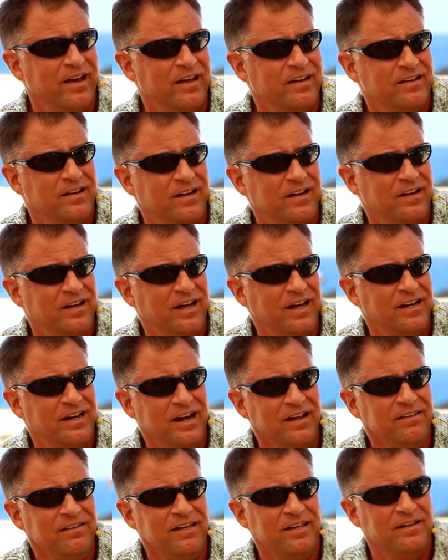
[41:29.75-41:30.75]
And uh,
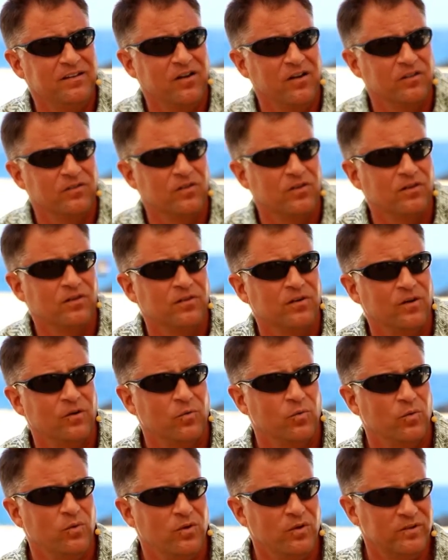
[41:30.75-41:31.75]
and I think our lo-
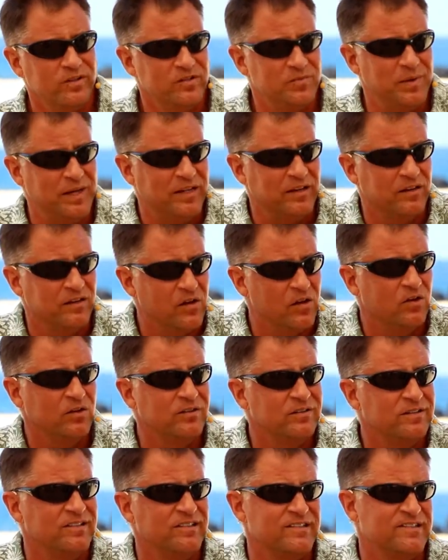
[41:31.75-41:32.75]
our world is being
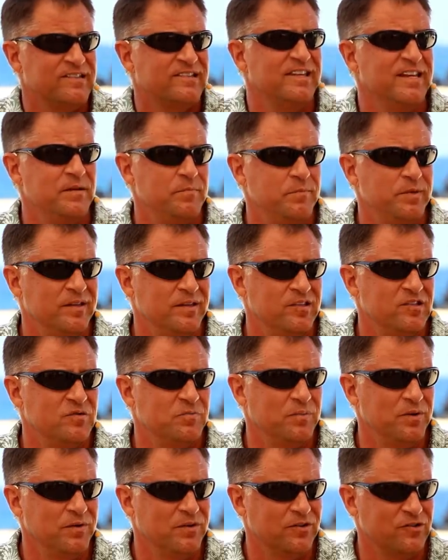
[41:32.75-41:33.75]
lulled to sleep in the
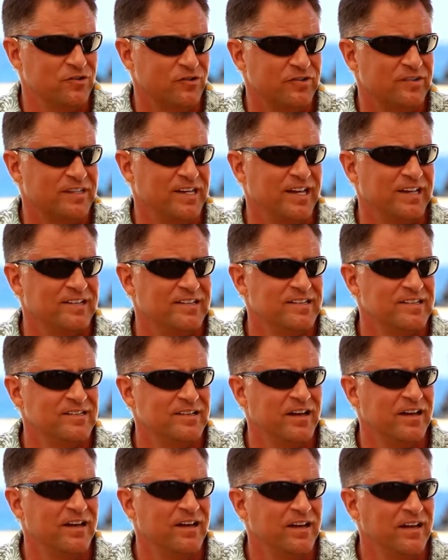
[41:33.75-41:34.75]
spiritual sense.
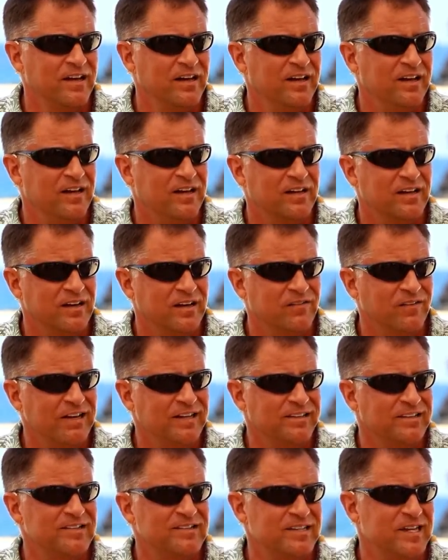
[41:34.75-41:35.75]
There's a, a
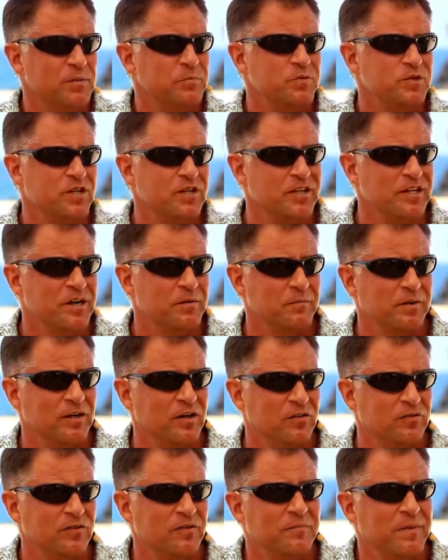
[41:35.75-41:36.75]
great deception
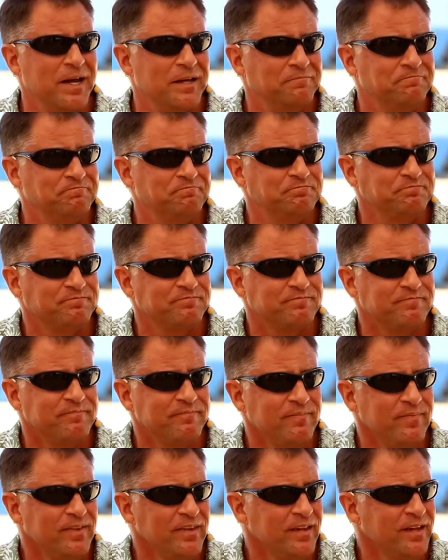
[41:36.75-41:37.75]
coming over men.
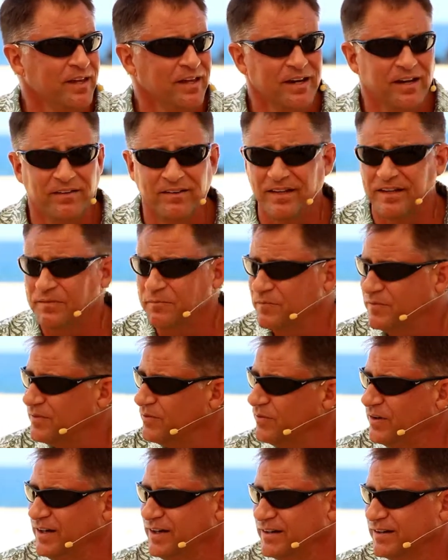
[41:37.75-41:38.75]
And I think
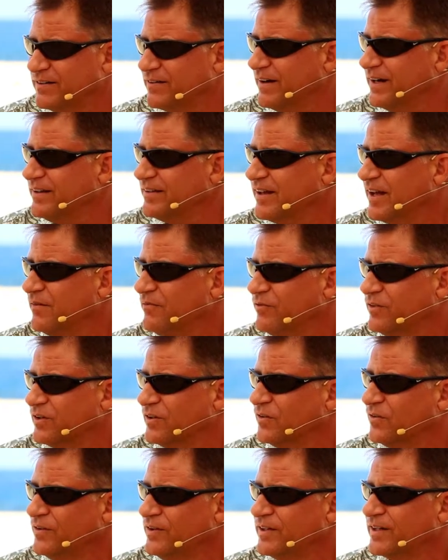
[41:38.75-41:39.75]
what a great time for
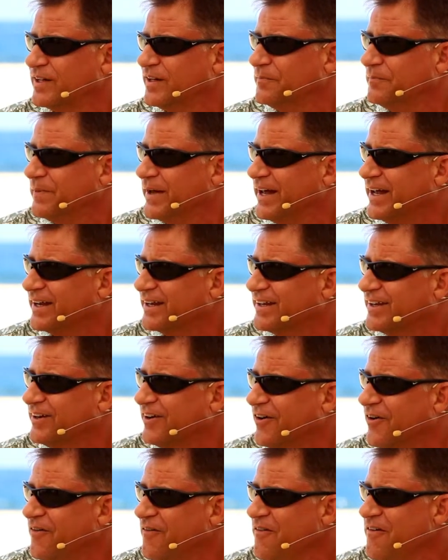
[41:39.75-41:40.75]
the Lord to come back.
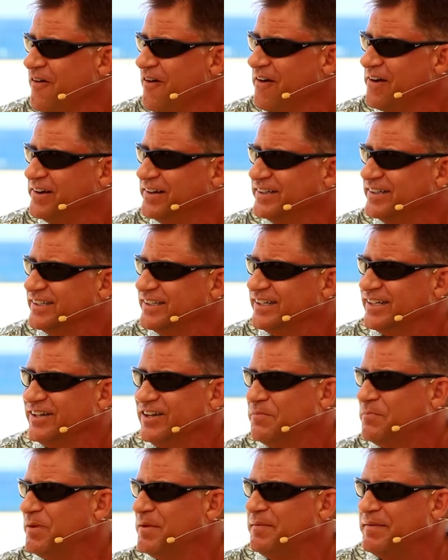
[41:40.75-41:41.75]
You know, He
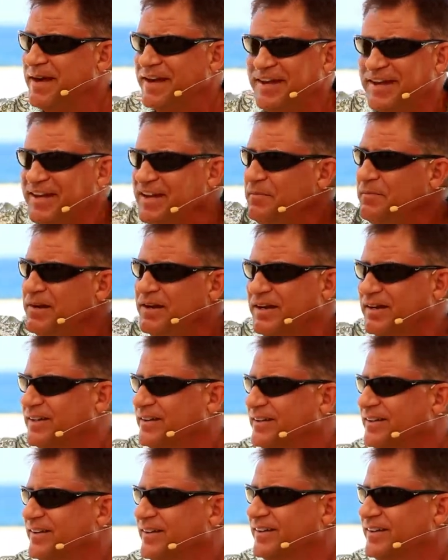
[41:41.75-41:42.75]
could be back any minute.